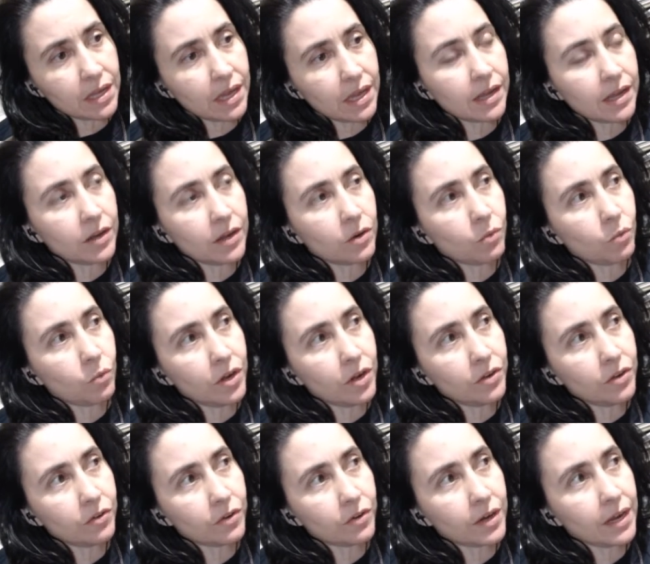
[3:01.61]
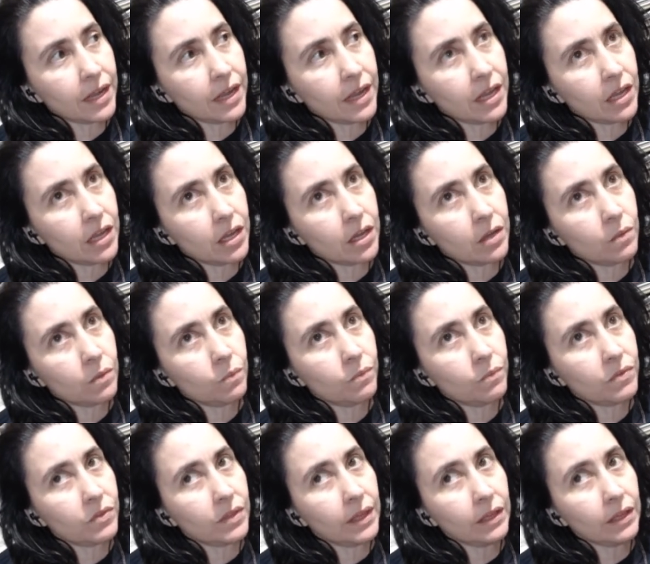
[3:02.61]
here wondering,
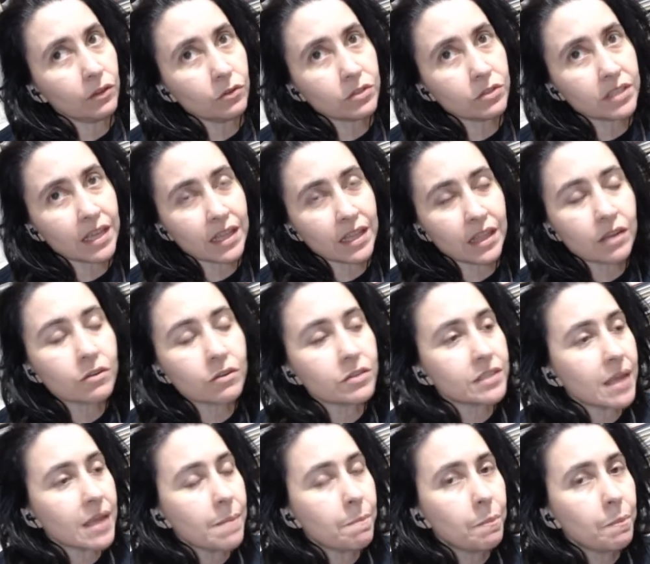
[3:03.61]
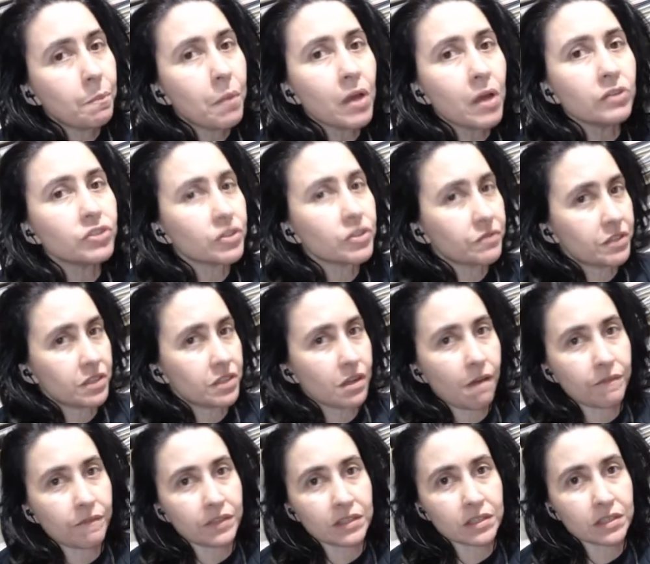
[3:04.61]
it looks like there is a bunch of
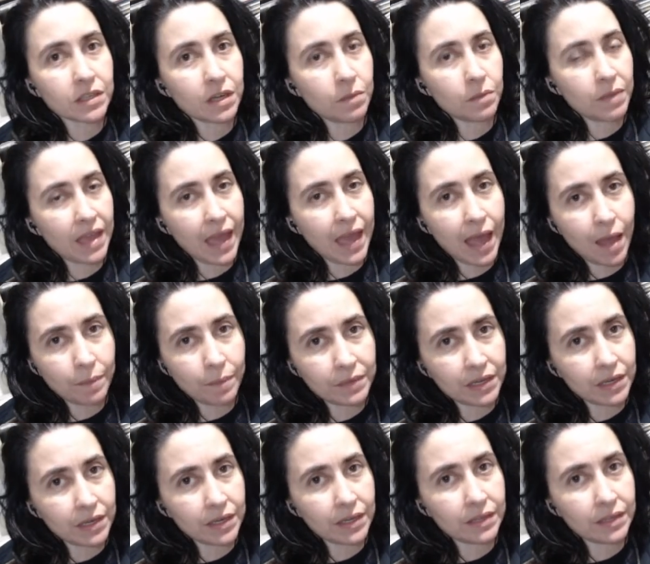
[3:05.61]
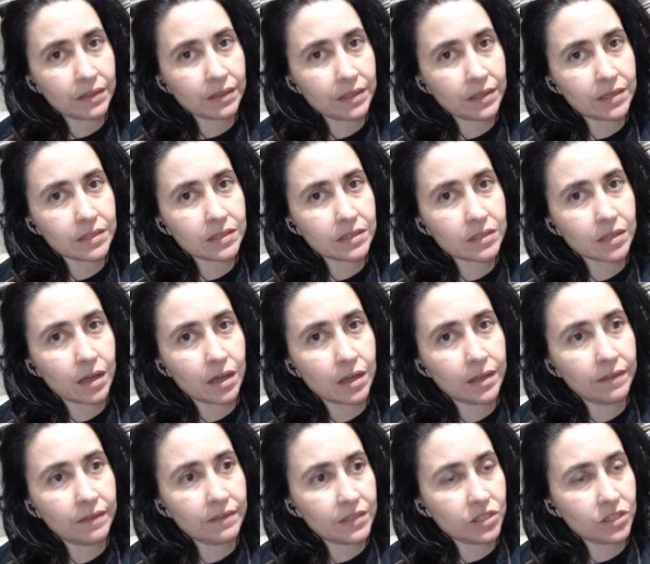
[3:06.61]
stuff that's going to be happening in this
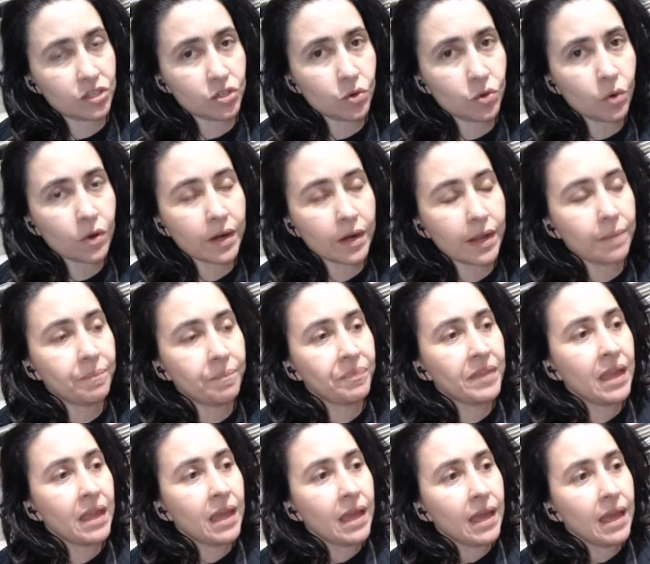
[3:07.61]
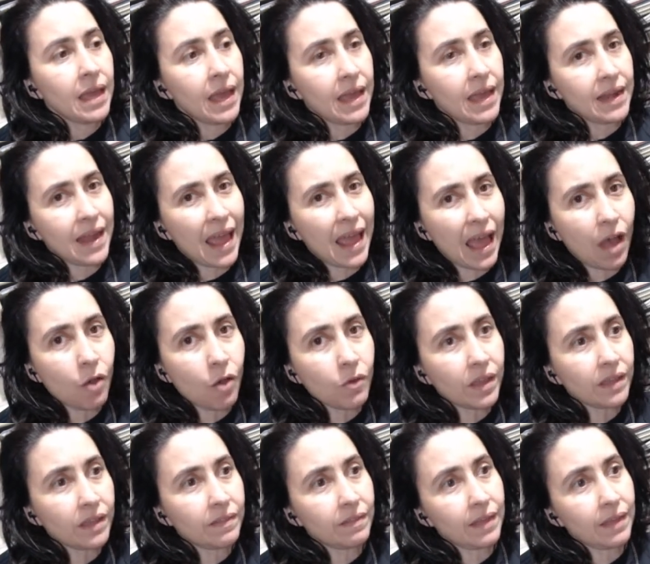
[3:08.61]
story, and how
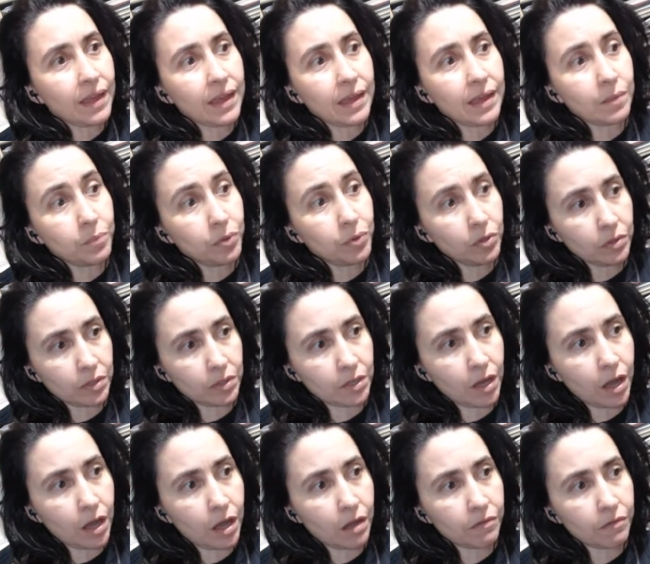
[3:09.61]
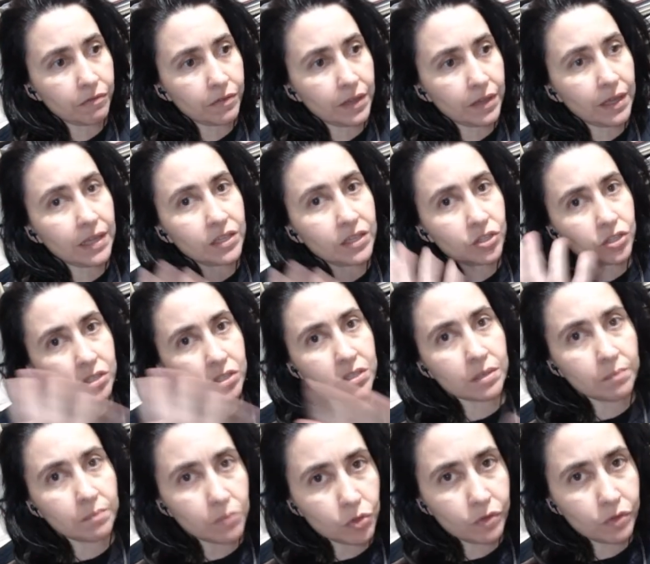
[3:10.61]
can they pull it off in just a
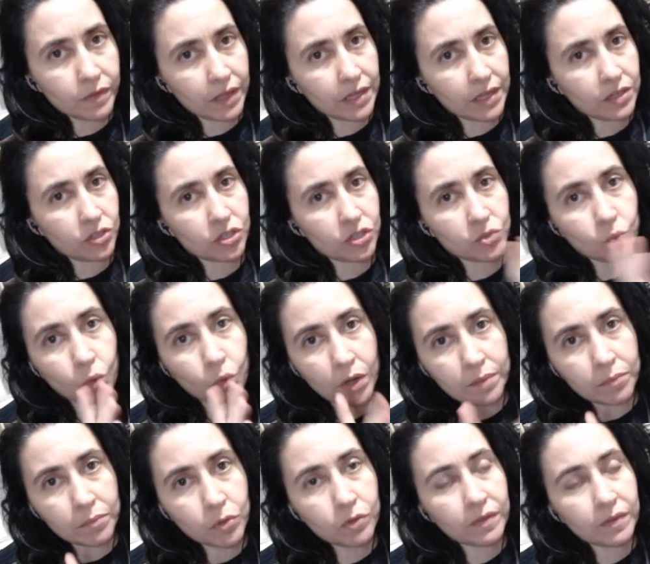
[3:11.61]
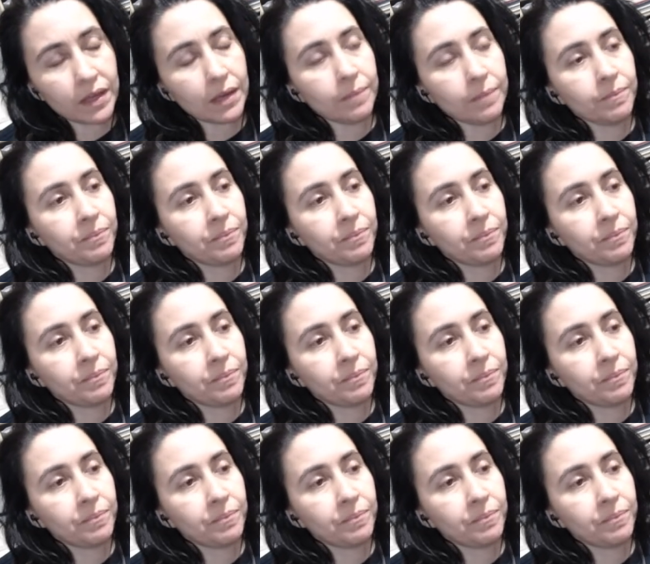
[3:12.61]
movie, in just one movie?